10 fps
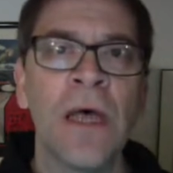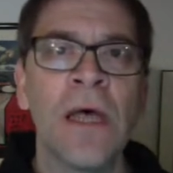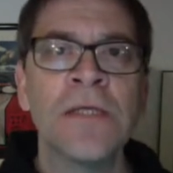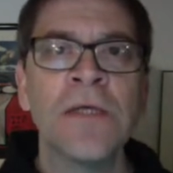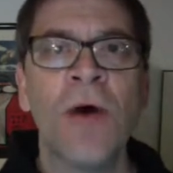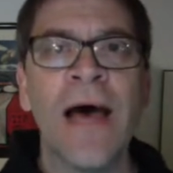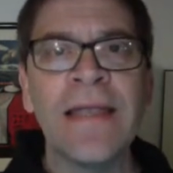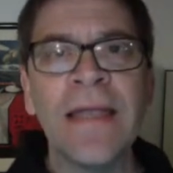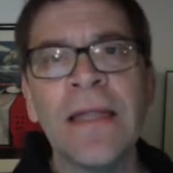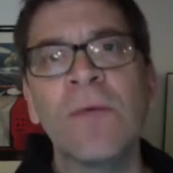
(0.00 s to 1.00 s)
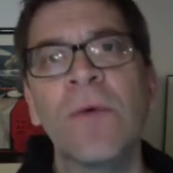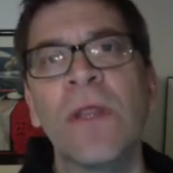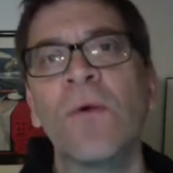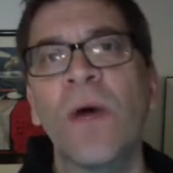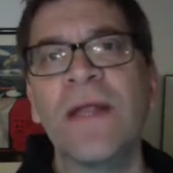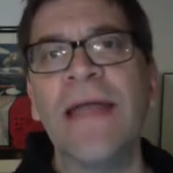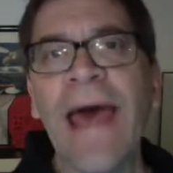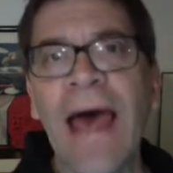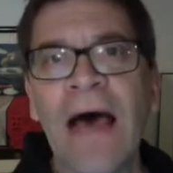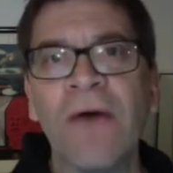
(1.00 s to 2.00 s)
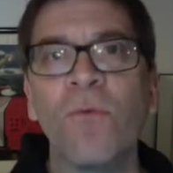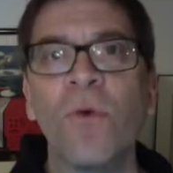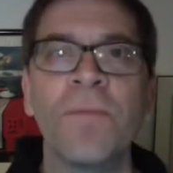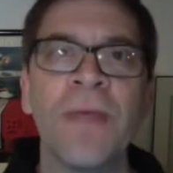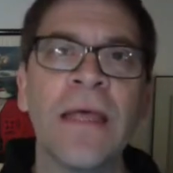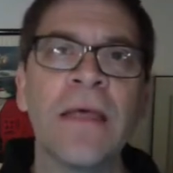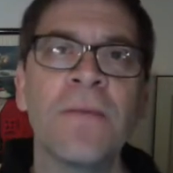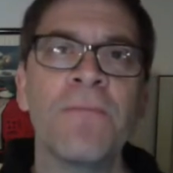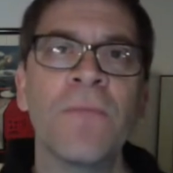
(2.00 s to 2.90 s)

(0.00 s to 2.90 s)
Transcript: So ideally, what you would want to have would be,